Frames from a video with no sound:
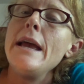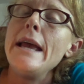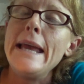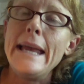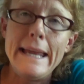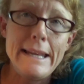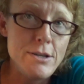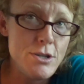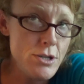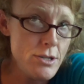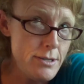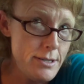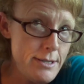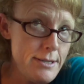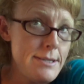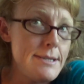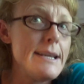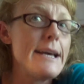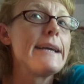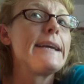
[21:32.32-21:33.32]
In just
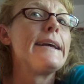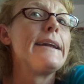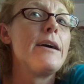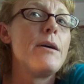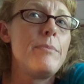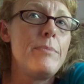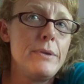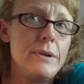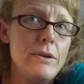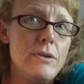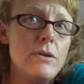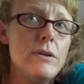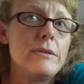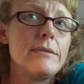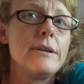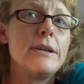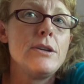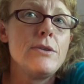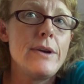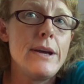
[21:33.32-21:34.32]
a second, I'll put it
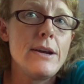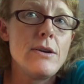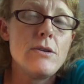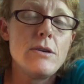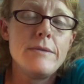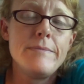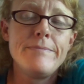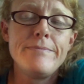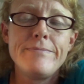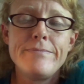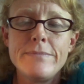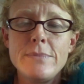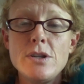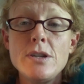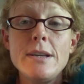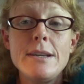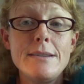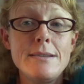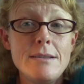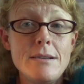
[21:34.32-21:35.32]
on. Can you hang on?
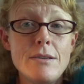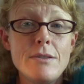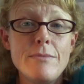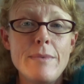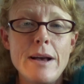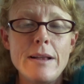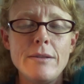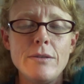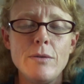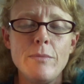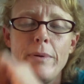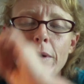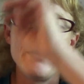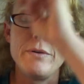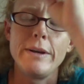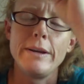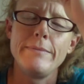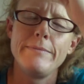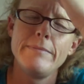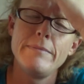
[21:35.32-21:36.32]
She needs another My Little
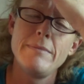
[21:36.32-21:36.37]
Pony.